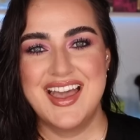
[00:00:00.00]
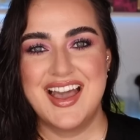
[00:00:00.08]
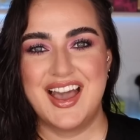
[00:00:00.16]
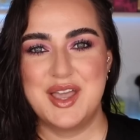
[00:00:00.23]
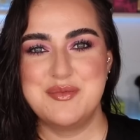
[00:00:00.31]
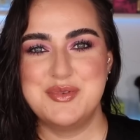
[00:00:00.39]

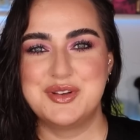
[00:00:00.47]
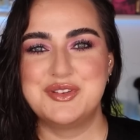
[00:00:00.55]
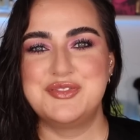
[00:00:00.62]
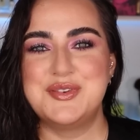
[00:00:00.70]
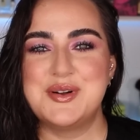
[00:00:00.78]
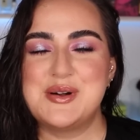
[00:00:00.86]
Hi
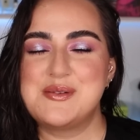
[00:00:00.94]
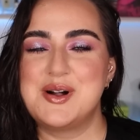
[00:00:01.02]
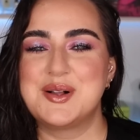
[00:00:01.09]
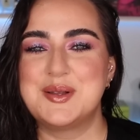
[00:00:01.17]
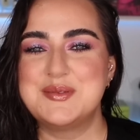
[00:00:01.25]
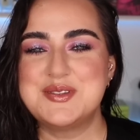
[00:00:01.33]
beautiful,
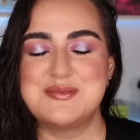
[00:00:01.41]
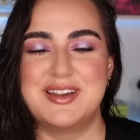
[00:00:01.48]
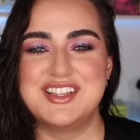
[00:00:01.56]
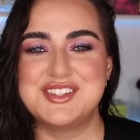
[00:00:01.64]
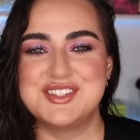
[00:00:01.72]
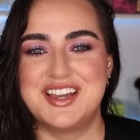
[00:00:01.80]
welcome to
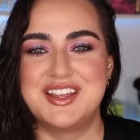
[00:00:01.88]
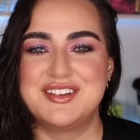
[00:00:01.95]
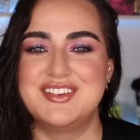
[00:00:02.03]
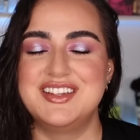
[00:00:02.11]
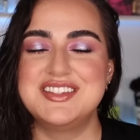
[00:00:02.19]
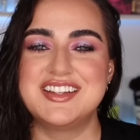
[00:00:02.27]
my
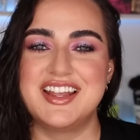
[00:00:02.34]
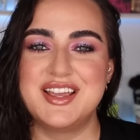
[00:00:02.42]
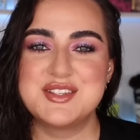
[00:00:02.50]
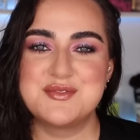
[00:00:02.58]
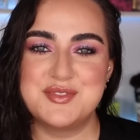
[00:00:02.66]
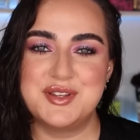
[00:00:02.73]
channel. In
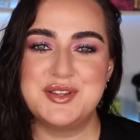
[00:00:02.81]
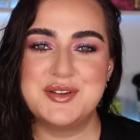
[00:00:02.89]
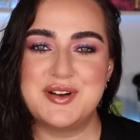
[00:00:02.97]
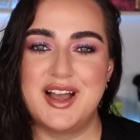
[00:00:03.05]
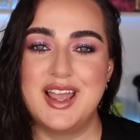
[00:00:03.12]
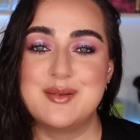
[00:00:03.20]
today's
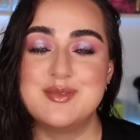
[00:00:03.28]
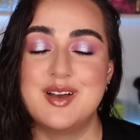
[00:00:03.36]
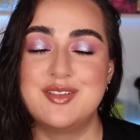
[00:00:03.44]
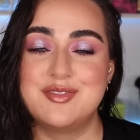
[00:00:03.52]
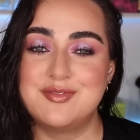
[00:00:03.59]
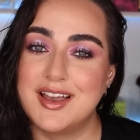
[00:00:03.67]
video I am
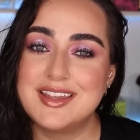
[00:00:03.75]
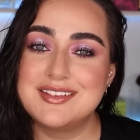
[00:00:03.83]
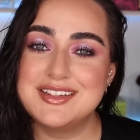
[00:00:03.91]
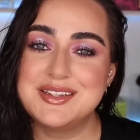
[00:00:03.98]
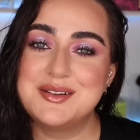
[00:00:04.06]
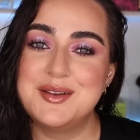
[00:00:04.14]

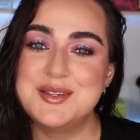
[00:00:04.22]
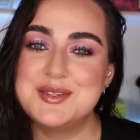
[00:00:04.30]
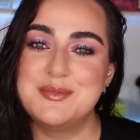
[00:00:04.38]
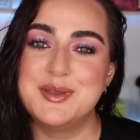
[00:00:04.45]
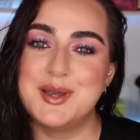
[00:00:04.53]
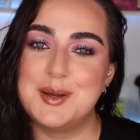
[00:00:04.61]
finally going
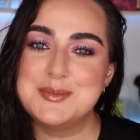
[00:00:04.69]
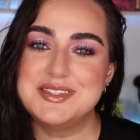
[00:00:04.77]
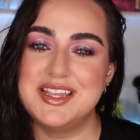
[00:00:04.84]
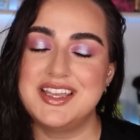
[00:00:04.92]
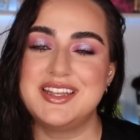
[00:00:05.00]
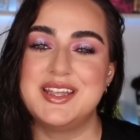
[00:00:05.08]
to be
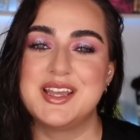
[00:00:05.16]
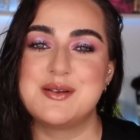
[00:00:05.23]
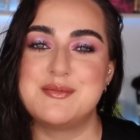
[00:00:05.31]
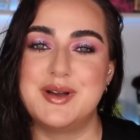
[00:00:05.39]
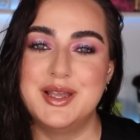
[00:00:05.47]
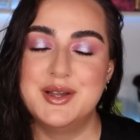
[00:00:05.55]

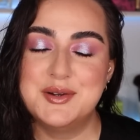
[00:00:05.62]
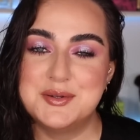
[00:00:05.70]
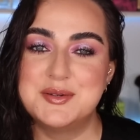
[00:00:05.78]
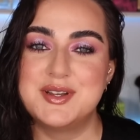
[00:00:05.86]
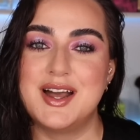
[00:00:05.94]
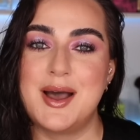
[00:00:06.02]
updating my
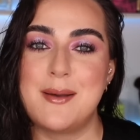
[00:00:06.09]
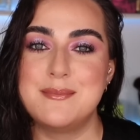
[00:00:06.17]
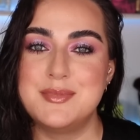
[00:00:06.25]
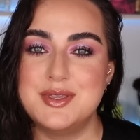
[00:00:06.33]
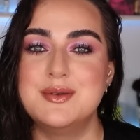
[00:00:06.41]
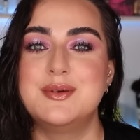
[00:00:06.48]

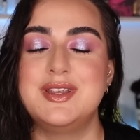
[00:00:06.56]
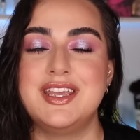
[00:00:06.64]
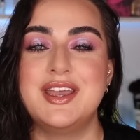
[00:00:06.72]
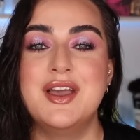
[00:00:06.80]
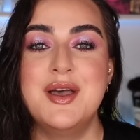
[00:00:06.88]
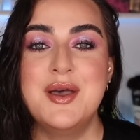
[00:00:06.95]
Huda
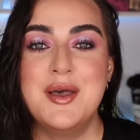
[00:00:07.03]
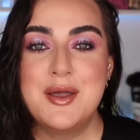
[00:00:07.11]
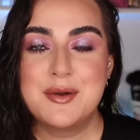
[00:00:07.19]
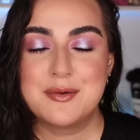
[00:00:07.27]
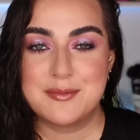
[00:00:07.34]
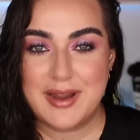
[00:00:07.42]
Beauty
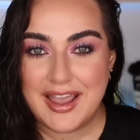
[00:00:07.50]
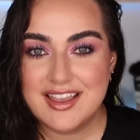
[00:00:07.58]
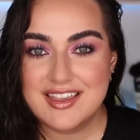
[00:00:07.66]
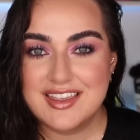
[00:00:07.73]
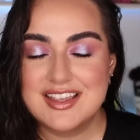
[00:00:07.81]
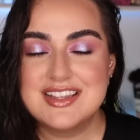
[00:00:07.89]

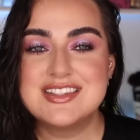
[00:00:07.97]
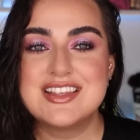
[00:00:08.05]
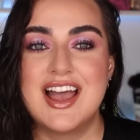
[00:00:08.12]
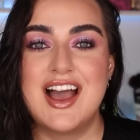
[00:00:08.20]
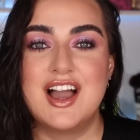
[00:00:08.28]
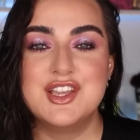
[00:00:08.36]
rankings.
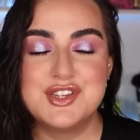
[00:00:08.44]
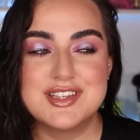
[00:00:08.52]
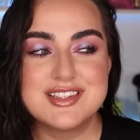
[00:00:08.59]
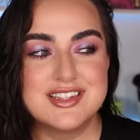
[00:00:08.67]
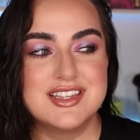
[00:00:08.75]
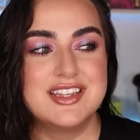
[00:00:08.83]
I
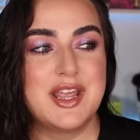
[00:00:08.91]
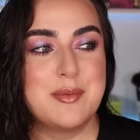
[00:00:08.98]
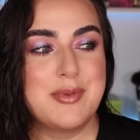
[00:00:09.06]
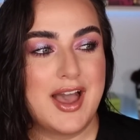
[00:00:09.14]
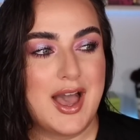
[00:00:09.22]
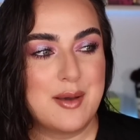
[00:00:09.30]
just did
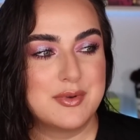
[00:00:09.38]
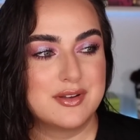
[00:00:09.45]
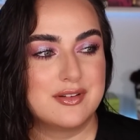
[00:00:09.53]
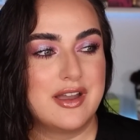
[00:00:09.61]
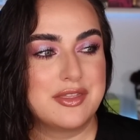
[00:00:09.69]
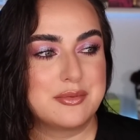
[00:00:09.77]
a Pat
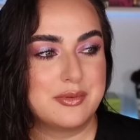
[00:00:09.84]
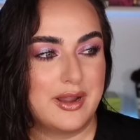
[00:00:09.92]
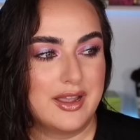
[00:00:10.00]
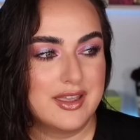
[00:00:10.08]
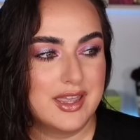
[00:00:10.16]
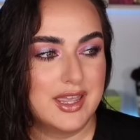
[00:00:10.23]
McGrath
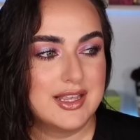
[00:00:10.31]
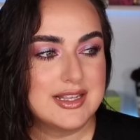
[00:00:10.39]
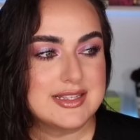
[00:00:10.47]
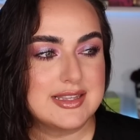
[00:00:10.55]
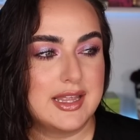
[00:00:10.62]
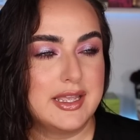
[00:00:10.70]

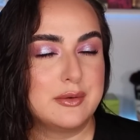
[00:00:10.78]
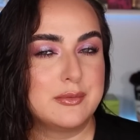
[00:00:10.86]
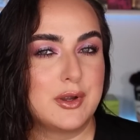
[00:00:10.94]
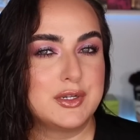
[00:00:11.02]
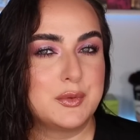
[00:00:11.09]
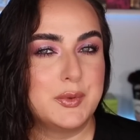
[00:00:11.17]
rankings like
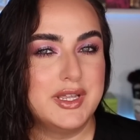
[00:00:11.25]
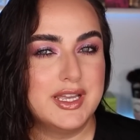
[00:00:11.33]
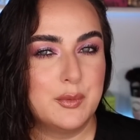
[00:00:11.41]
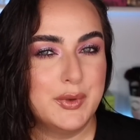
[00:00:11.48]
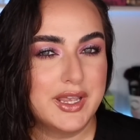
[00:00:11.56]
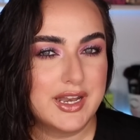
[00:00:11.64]
around a week,
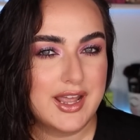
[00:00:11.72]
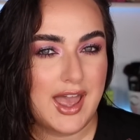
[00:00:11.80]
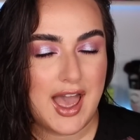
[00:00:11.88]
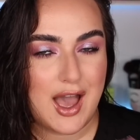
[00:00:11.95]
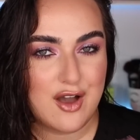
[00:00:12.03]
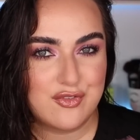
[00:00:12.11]
a week and
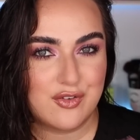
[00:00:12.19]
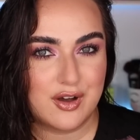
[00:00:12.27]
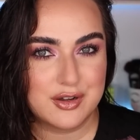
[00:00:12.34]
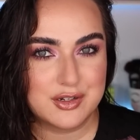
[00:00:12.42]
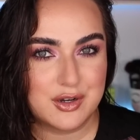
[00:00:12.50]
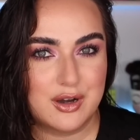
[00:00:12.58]
a half
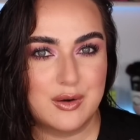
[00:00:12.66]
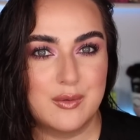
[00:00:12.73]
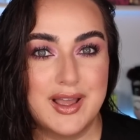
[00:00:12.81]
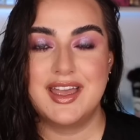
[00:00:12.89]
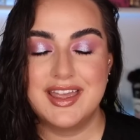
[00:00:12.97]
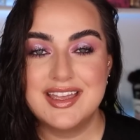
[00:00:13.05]

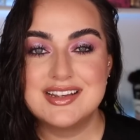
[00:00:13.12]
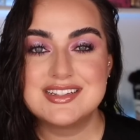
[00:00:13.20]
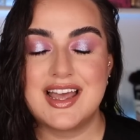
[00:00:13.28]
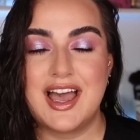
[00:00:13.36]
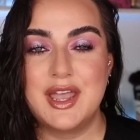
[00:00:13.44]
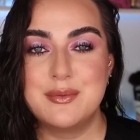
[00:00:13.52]
ago and
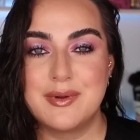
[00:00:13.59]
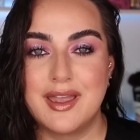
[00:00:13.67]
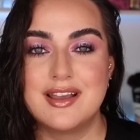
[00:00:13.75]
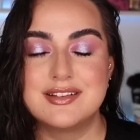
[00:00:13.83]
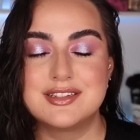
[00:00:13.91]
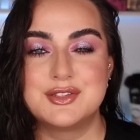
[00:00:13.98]
I
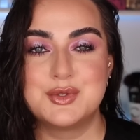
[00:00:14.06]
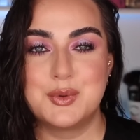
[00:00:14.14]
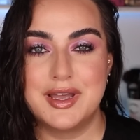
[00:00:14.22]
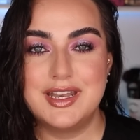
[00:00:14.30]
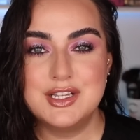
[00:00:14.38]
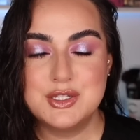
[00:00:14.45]
ranked
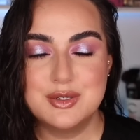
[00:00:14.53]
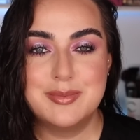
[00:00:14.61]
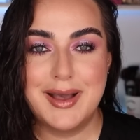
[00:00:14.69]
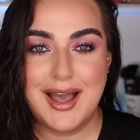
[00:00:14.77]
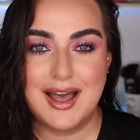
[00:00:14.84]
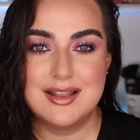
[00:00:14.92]
22
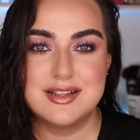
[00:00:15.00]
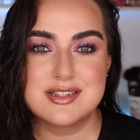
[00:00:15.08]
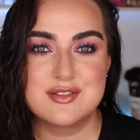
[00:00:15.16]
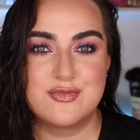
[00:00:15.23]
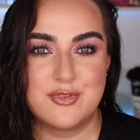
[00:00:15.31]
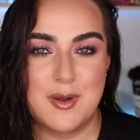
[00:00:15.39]

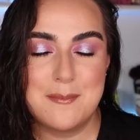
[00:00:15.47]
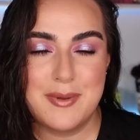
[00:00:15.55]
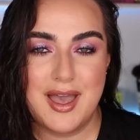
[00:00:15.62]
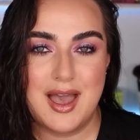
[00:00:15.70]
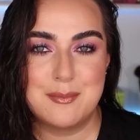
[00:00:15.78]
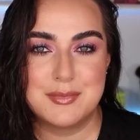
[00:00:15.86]
palettes from
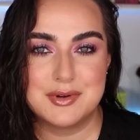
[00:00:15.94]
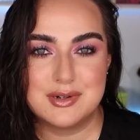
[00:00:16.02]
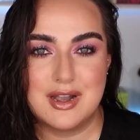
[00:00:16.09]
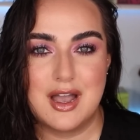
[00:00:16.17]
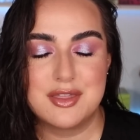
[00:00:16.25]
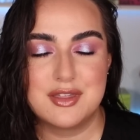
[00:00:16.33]
Pat
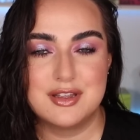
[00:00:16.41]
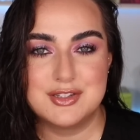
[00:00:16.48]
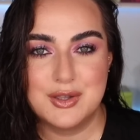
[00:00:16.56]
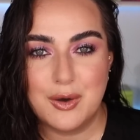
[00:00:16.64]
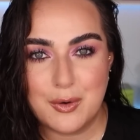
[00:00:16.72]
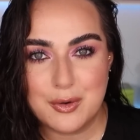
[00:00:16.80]
McGrath
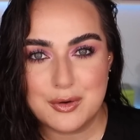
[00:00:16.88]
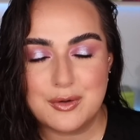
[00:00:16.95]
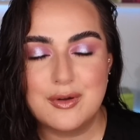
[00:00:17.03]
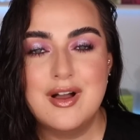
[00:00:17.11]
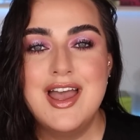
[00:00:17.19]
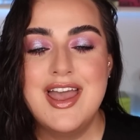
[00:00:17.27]

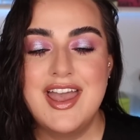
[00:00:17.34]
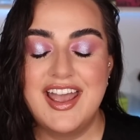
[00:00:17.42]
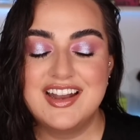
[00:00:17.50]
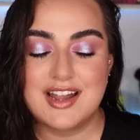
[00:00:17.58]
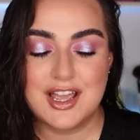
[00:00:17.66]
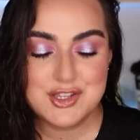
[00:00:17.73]
total
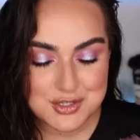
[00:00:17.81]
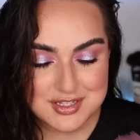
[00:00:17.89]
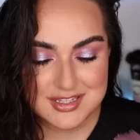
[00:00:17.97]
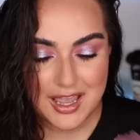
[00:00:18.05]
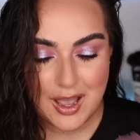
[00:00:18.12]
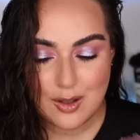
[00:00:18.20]
and I
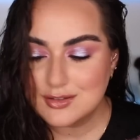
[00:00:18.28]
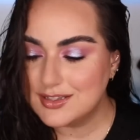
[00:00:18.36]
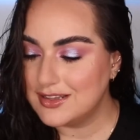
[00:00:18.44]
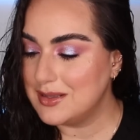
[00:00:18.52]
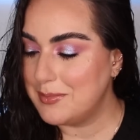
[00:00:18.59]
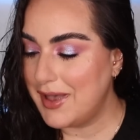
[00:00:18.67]
just
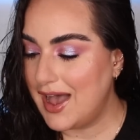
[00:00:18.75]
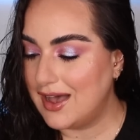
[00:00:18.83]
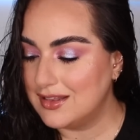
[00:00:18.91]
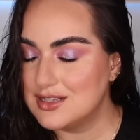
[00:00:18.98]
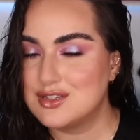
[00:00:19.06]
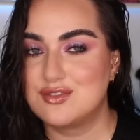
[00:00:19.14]
counted the
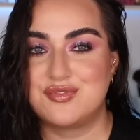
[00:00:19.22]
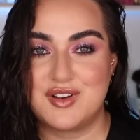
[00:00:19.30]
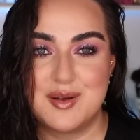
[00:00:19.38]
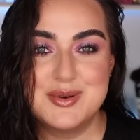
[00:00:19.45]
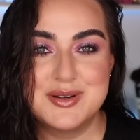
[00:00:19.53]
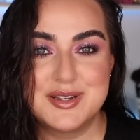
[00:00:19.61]
palettes
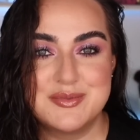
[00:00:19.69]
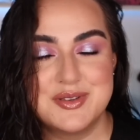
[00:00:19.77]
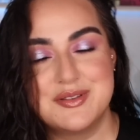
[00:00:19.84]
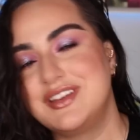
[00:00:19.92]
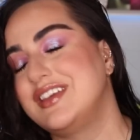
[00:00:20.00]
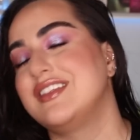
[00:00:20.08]
from Huda
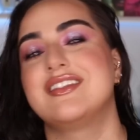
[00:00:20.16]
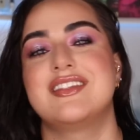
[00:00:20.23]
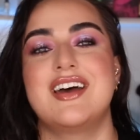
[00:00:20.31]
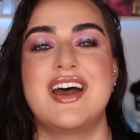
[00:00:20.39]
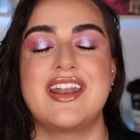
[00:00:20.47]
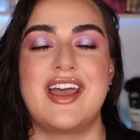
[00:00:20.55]
Beauty
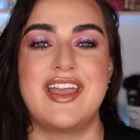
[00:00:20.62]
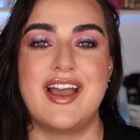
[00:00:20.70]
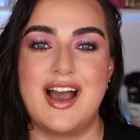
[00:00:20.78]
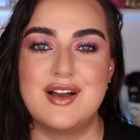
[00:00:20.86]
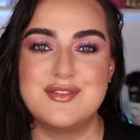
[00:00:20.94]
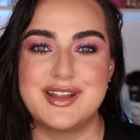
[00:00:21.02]
that I
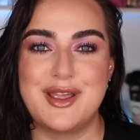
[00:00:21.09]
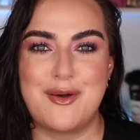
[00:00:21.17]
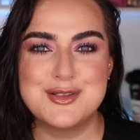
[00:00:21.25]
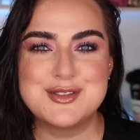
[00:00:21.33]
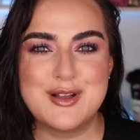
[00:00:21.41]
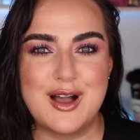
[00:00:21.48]
have and I
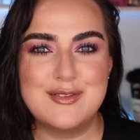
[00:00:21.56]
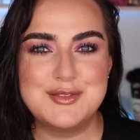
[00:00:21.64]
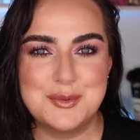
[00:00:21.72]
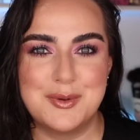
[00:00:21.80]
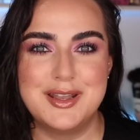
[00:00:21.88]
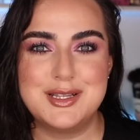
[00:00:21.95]
also
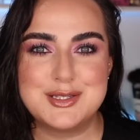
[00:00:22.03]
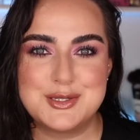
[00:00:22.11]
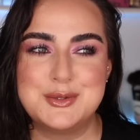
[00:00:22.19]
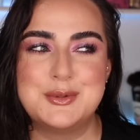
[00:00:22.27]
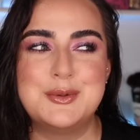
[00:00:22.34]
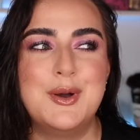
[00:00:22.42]
have
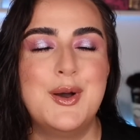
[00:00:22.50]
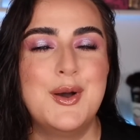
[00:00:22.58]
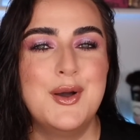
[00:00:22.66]
22